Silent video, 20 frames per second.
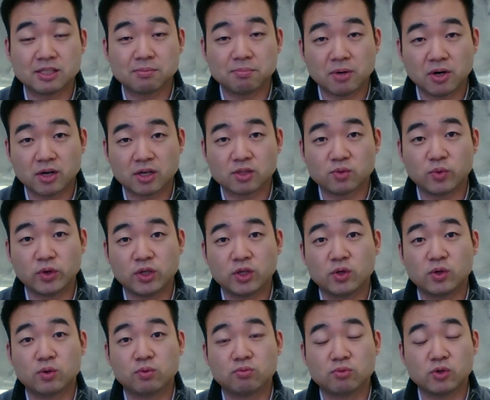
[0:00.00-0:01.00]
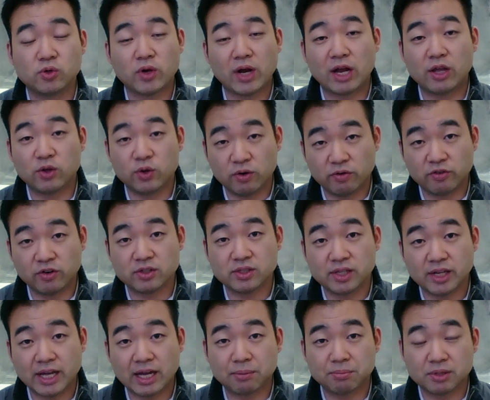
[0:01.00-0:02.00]
marks when you do your
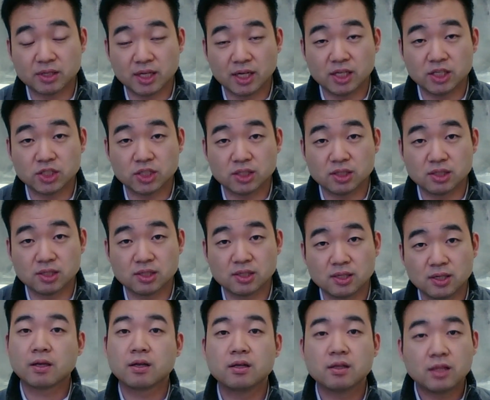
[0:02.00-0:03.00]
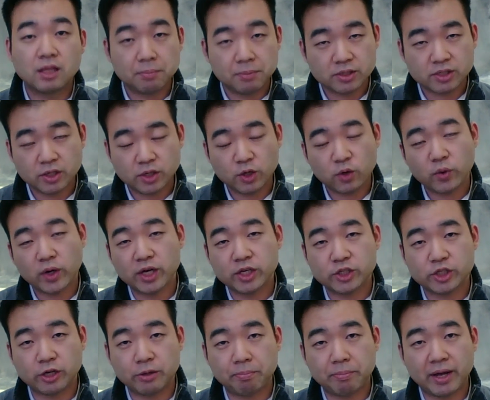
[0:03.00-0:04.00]
university applications. Let me tell you why you
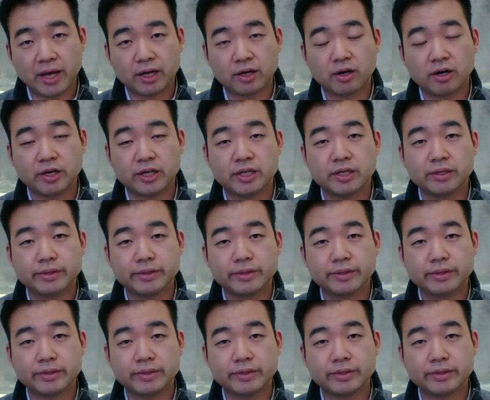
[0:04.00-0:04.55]
shouldn't bank on it.